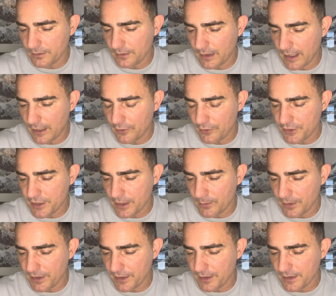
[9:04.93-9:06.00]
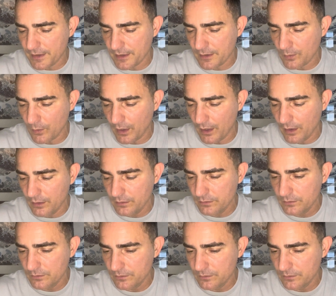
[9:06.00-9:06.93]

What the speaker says: energy with this as well.